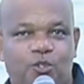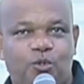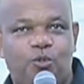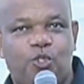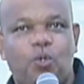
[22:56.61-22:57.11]

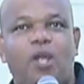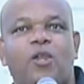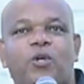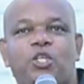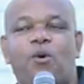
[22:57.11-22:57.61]
to
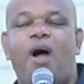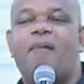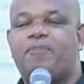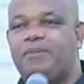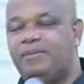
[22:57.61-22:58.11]
swallow you
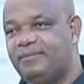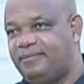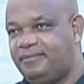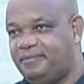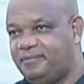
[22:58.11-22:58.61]
up, even